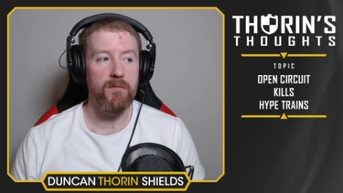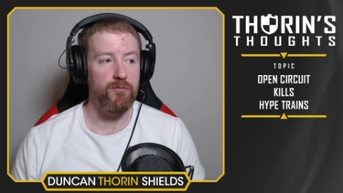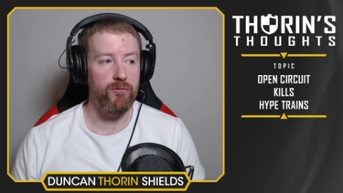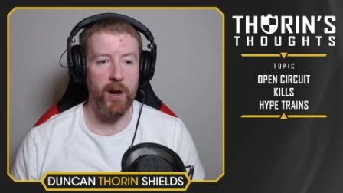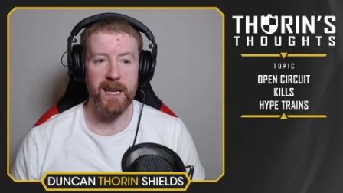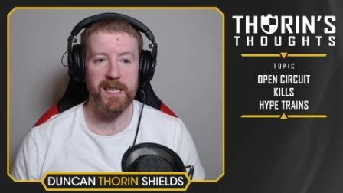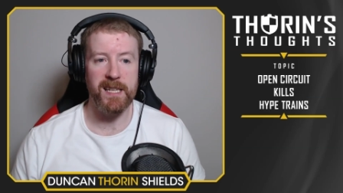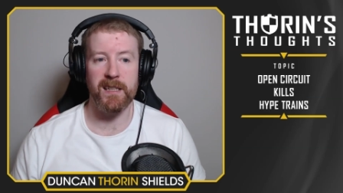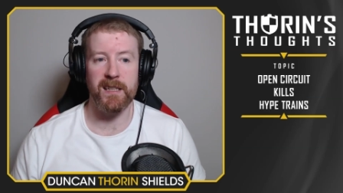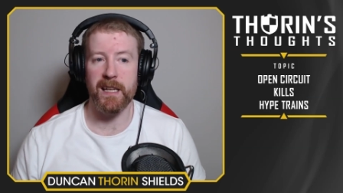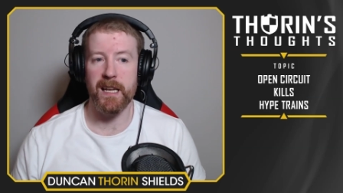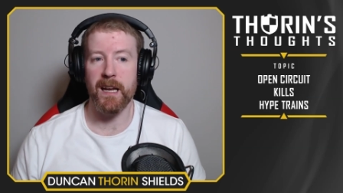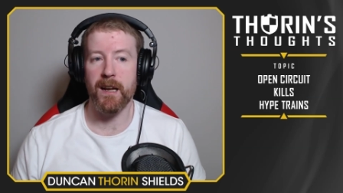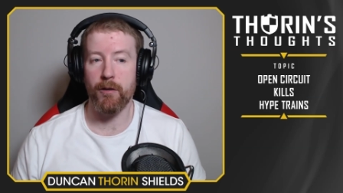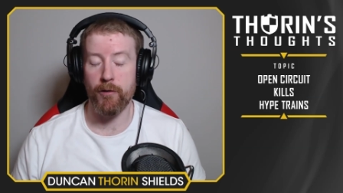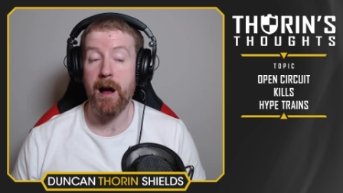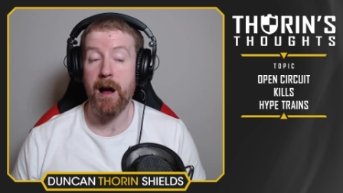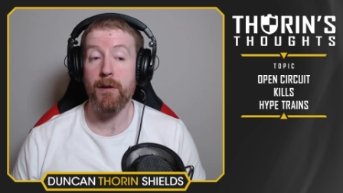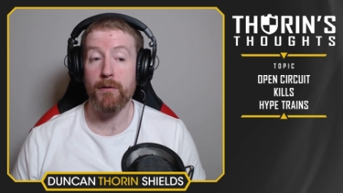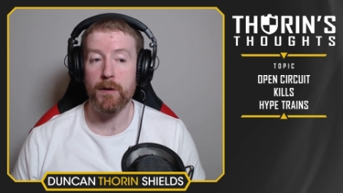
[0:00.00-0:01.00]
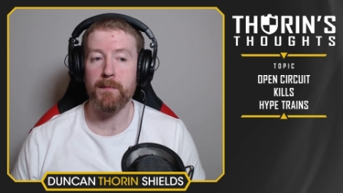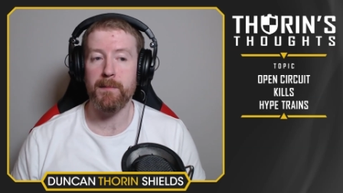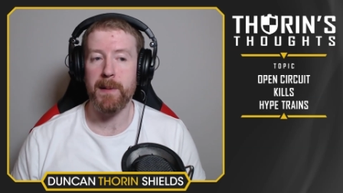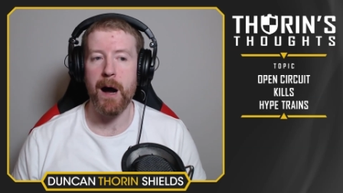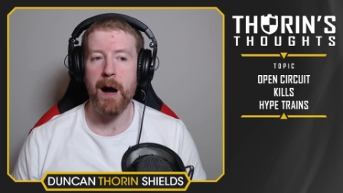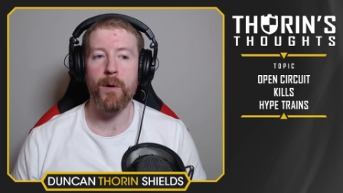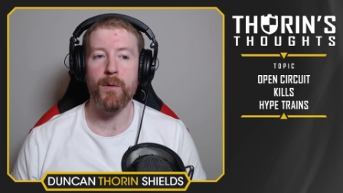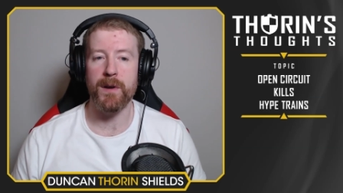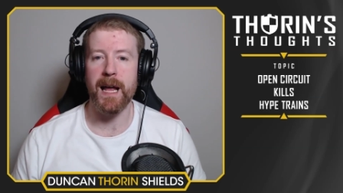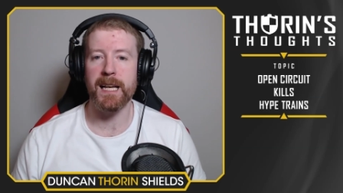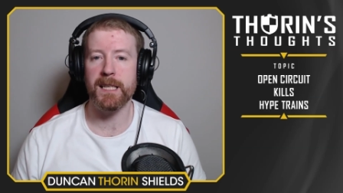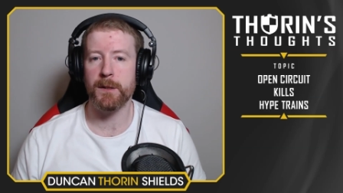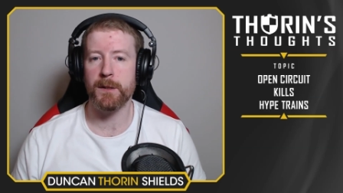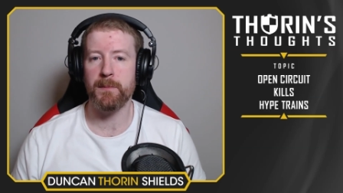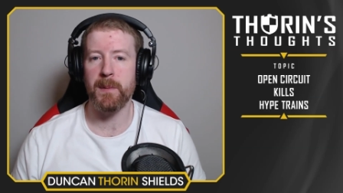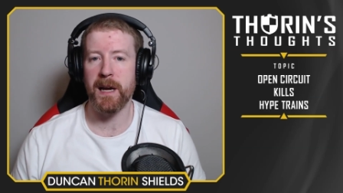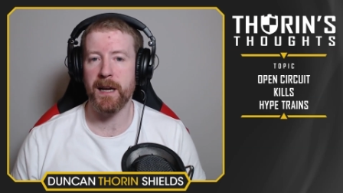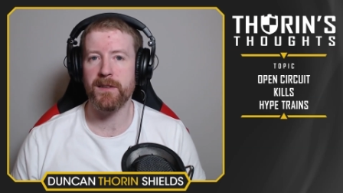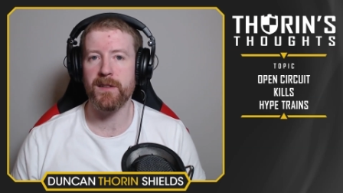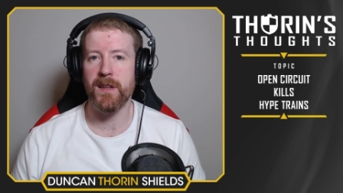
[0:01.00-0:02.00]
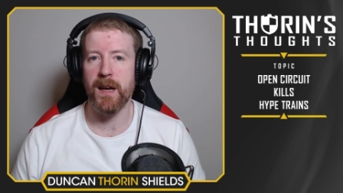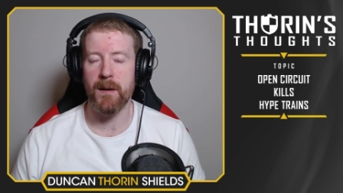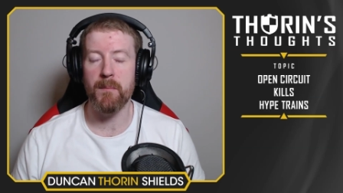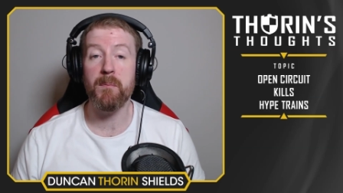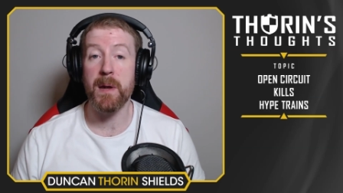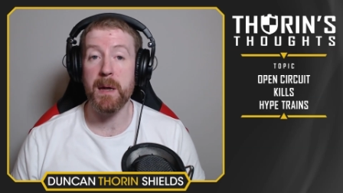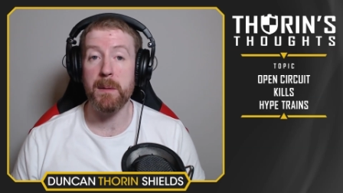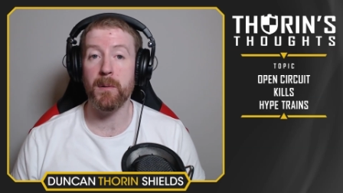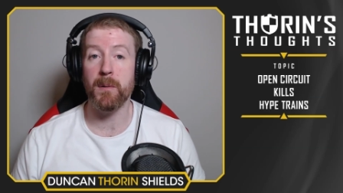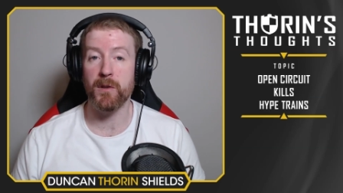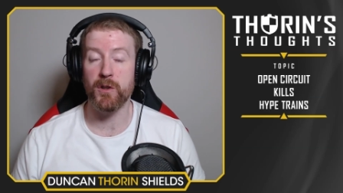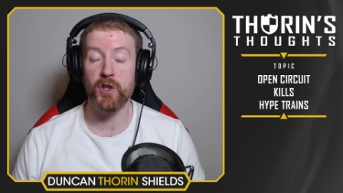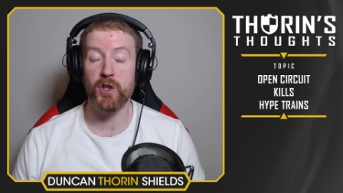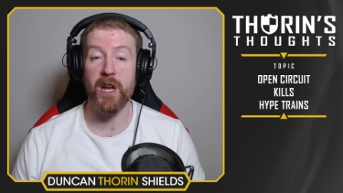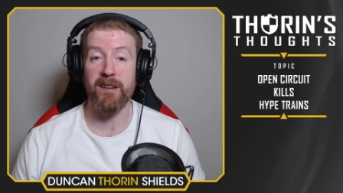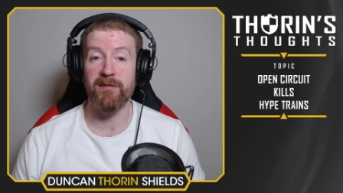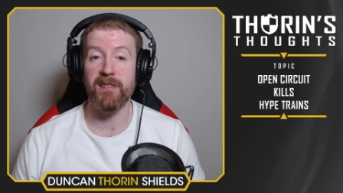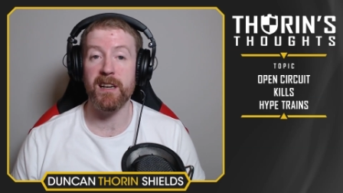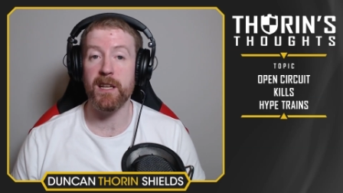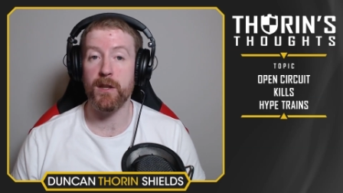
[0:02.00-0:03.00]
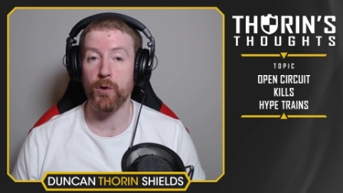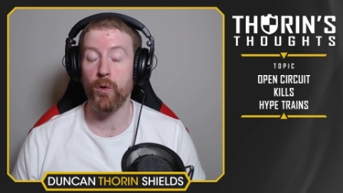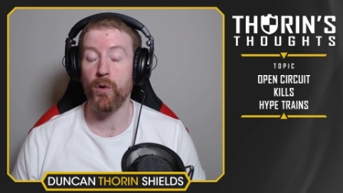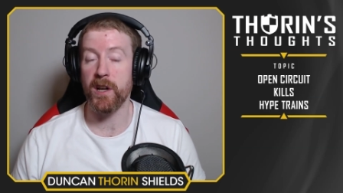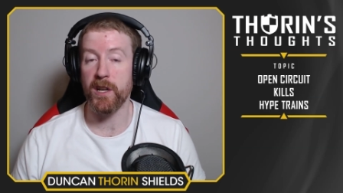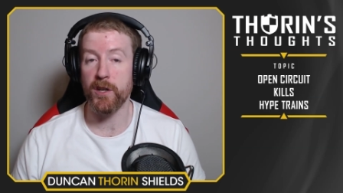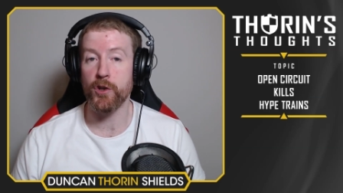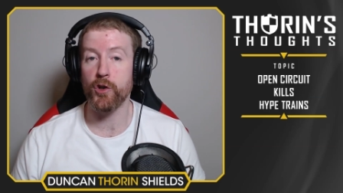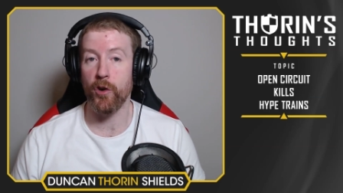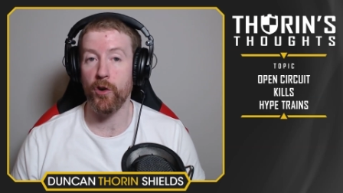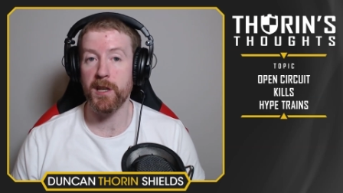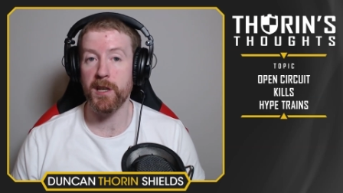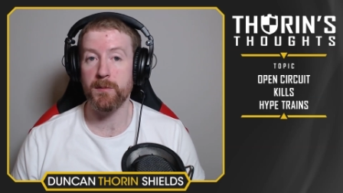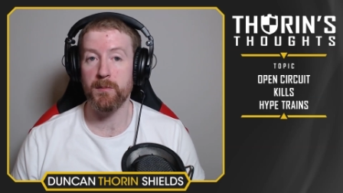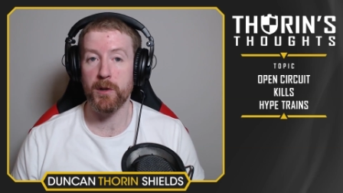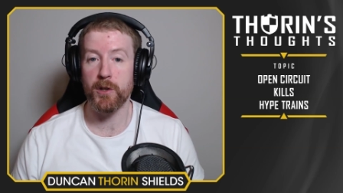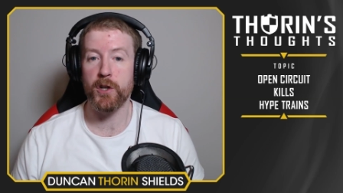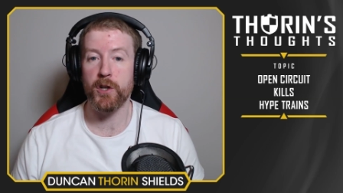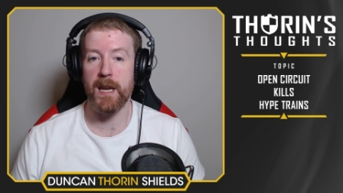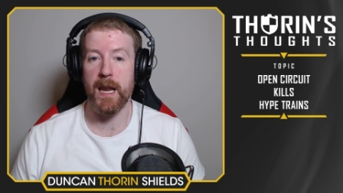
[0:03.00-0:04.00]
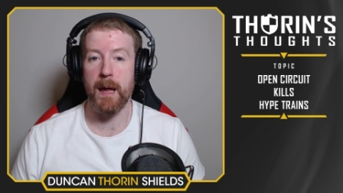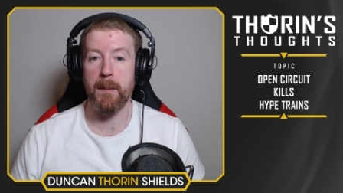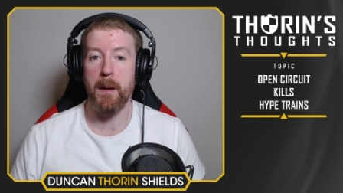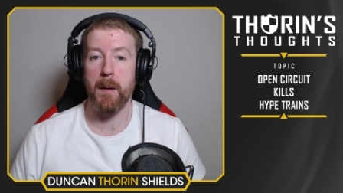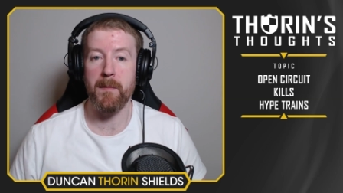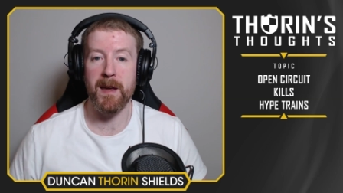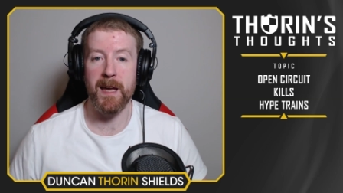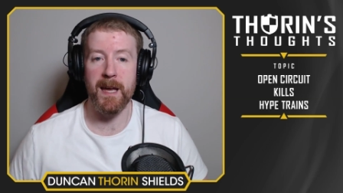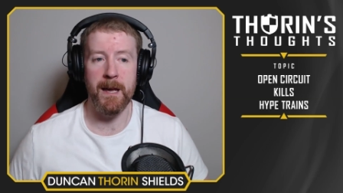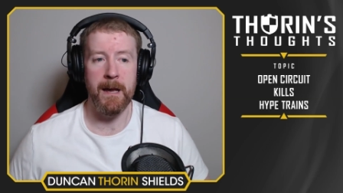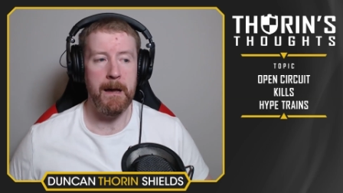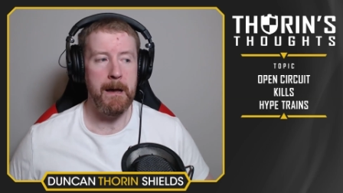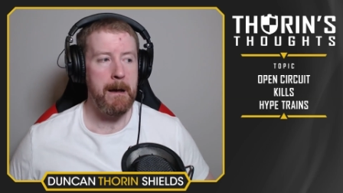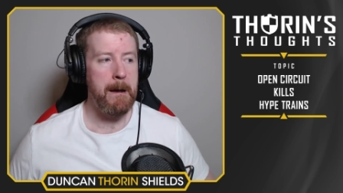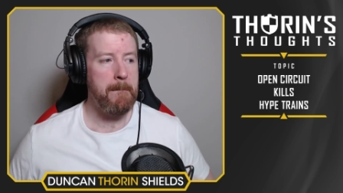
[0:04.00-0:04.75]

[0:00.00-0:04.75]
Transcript: wrestling ground and pound aspect that people generally don't enjoy as much in MMA.